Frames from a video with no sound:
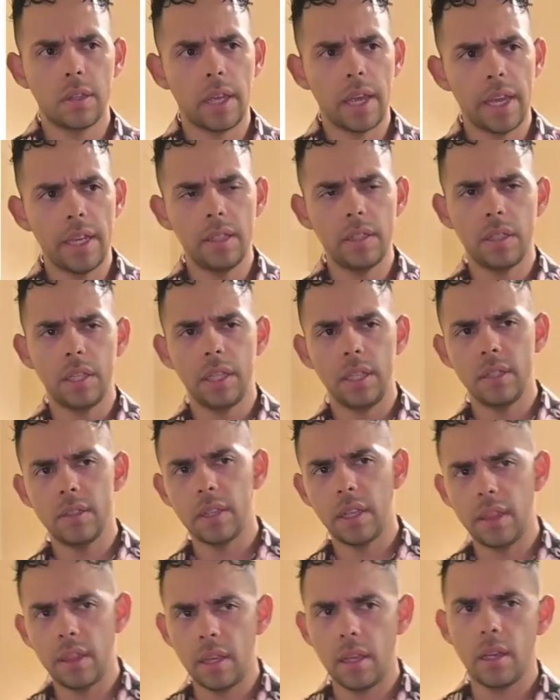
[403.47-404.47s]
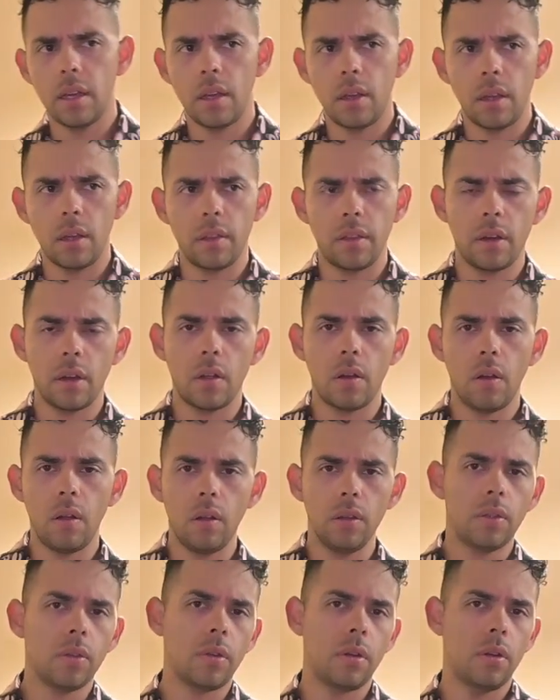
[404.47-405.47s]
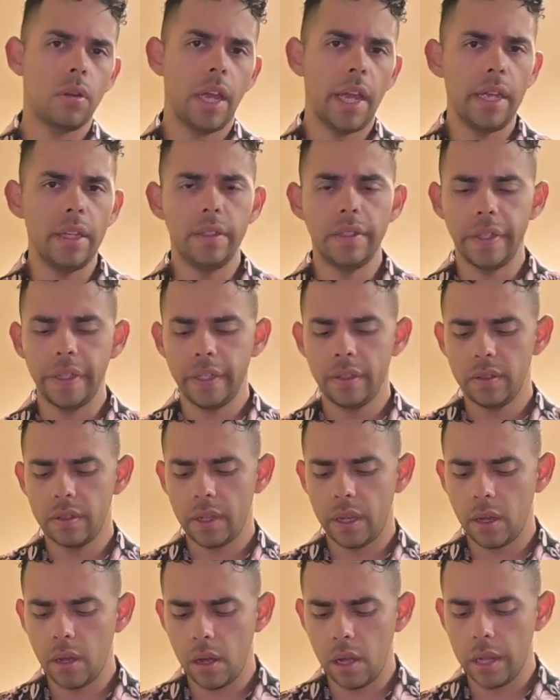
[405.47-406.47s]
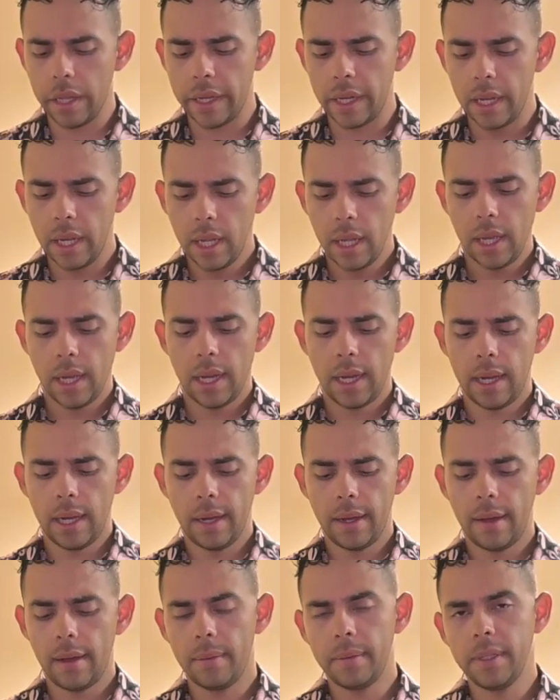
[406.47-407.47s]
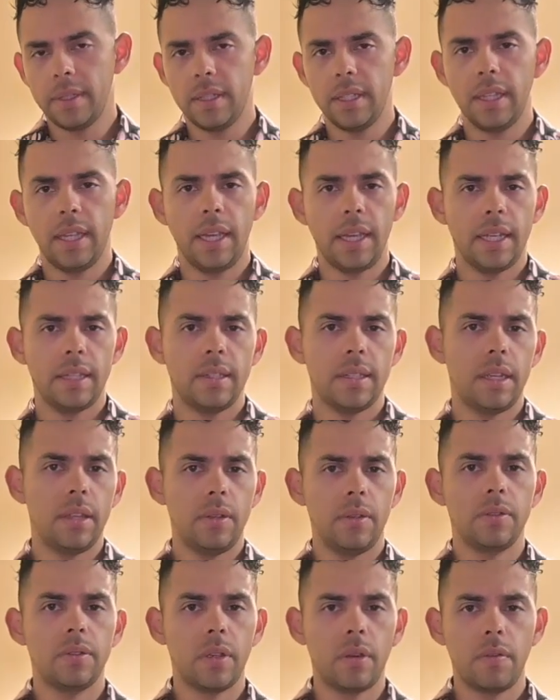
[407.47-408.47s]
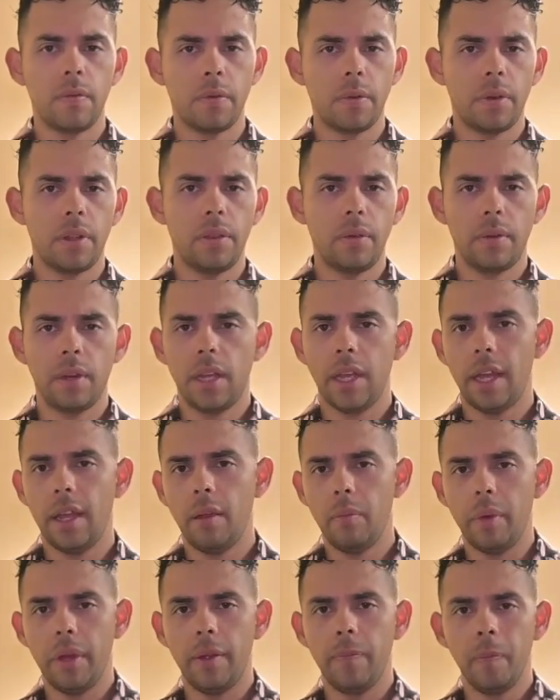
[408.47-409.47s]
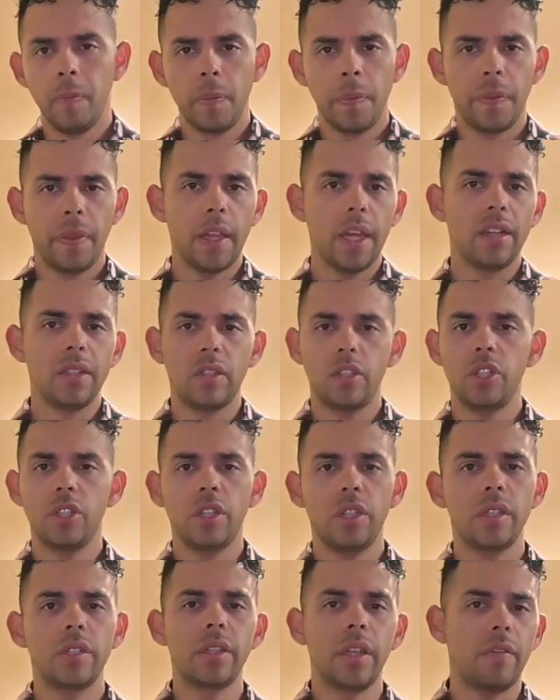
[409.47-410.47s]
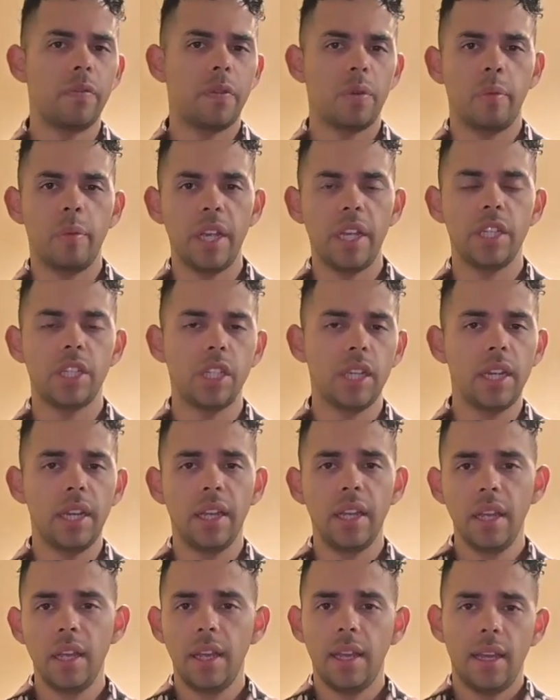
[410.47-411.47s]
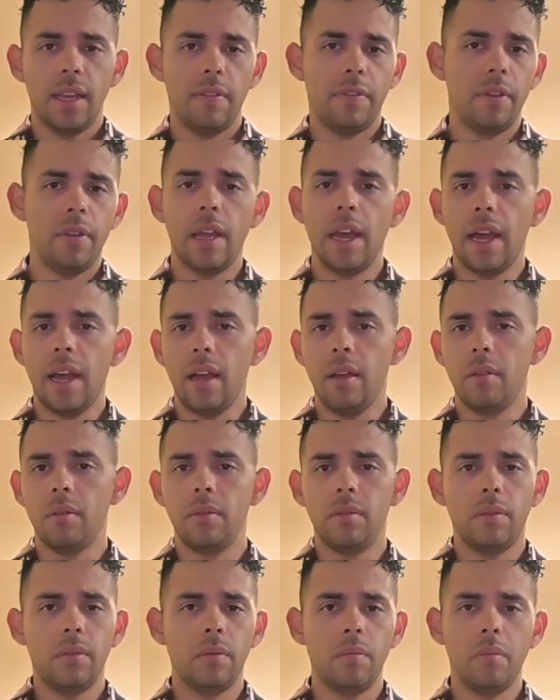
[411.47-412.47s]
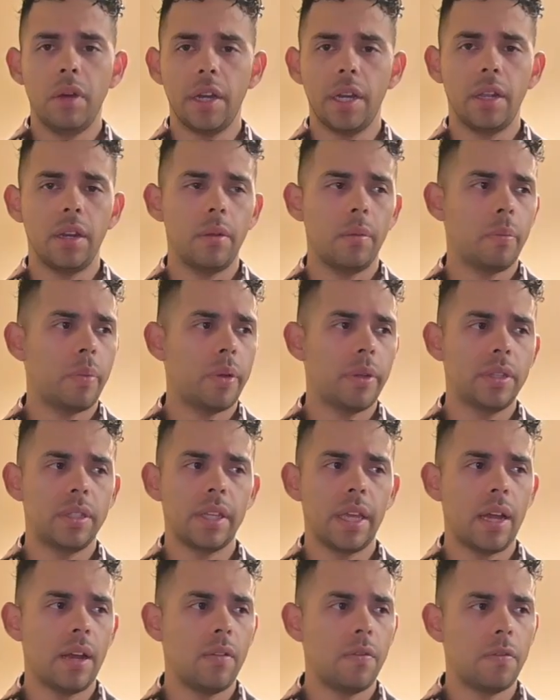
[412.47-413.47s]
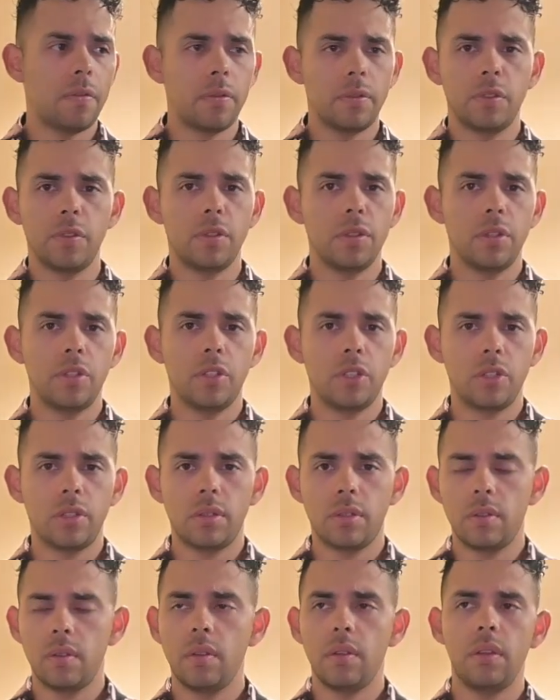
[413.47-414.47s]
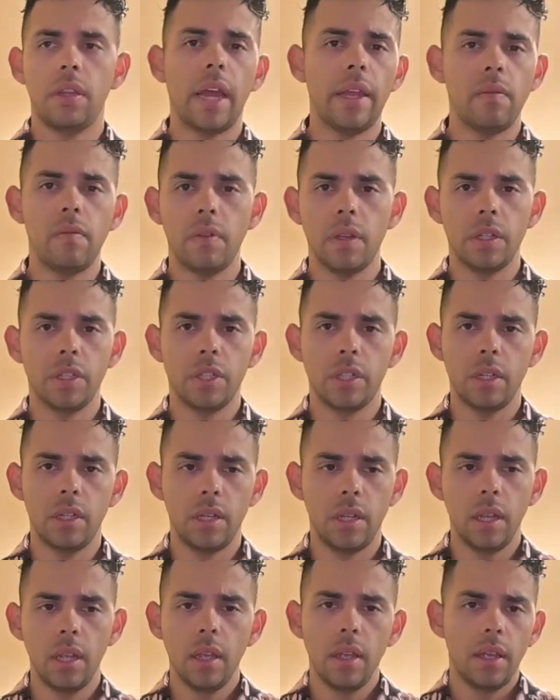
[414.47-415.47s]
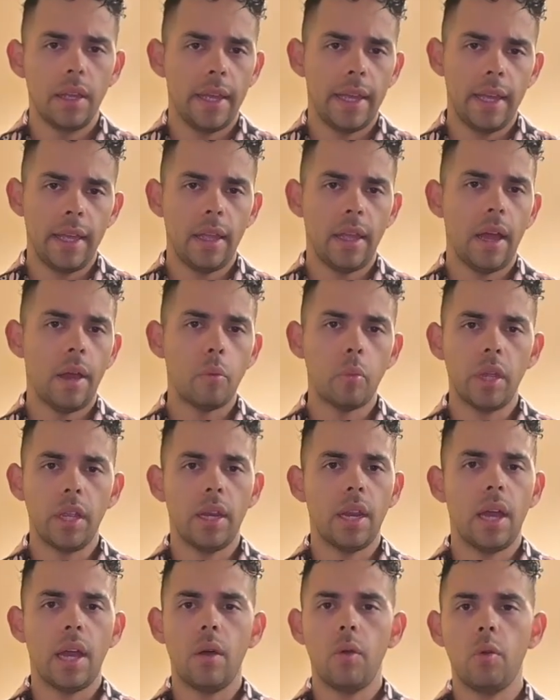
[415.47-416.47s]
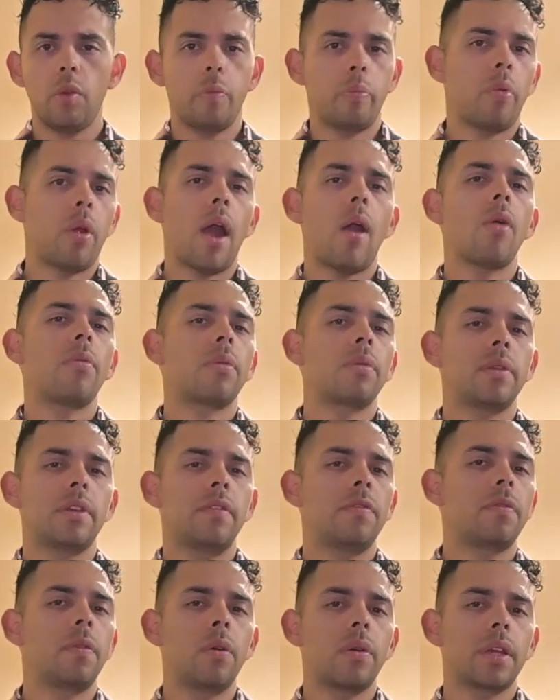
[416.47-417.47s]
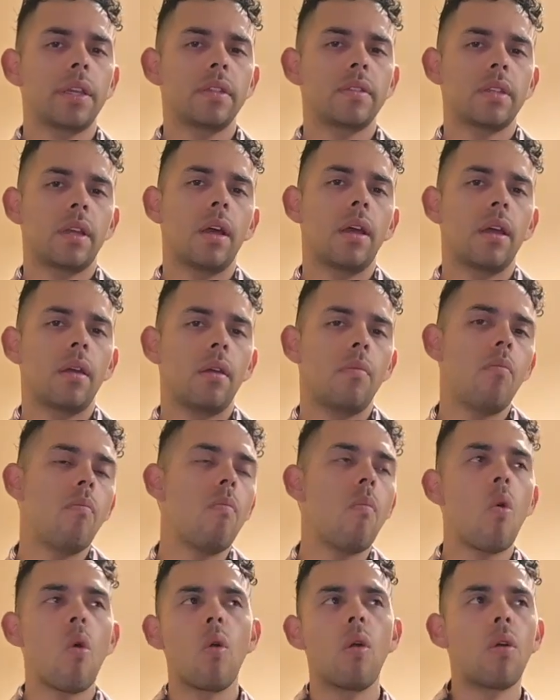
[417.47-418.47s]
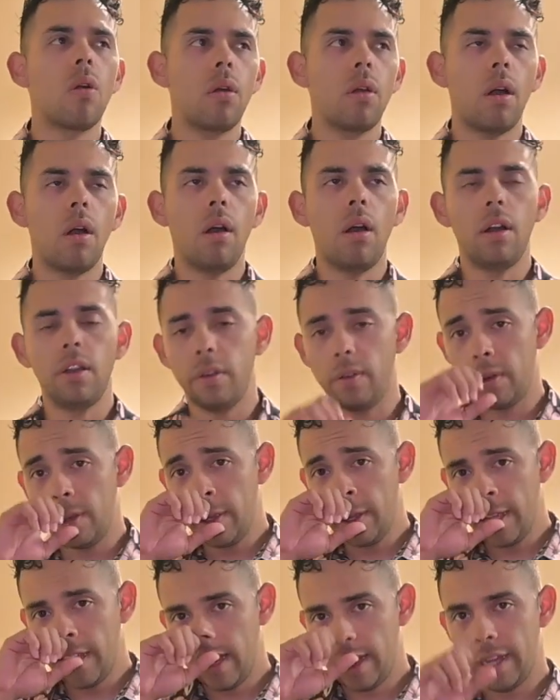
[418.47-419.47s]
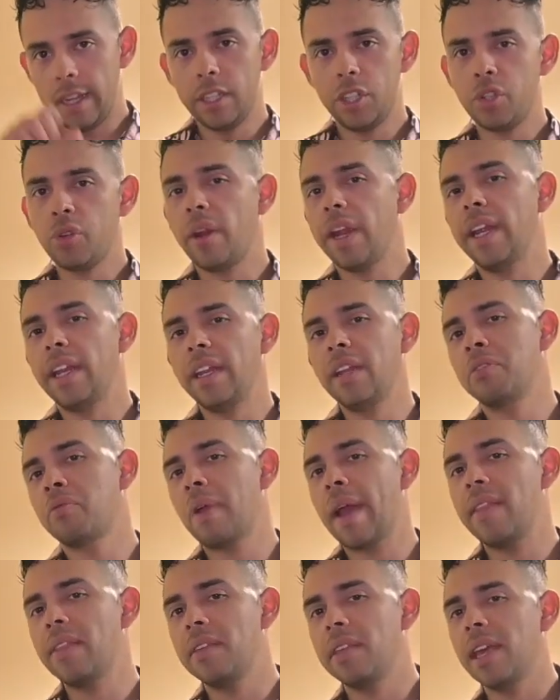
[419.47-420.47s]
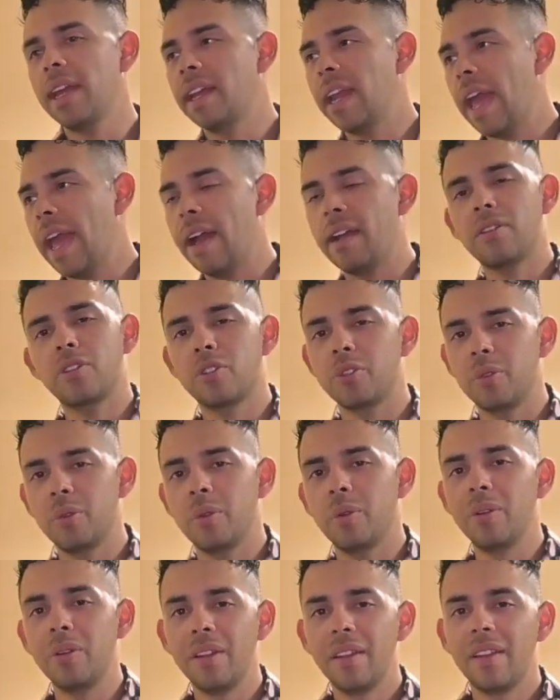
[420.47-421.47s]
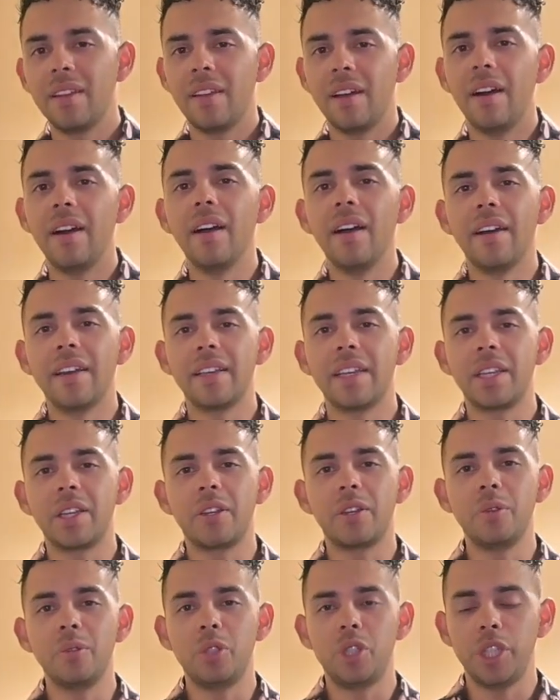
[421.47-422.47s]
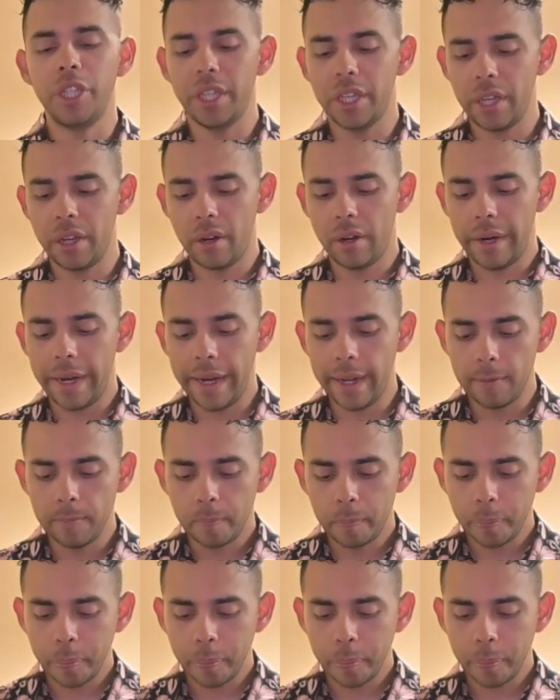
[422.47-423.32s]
18s, I think they're called, or 18s, they call it. Uh, obviously, like I said, those are 43K, but that's just information if you got money to put down for such night vision, it, I mean, I would probably focus more on uh, training rather than actual uh, Gucci gear, right?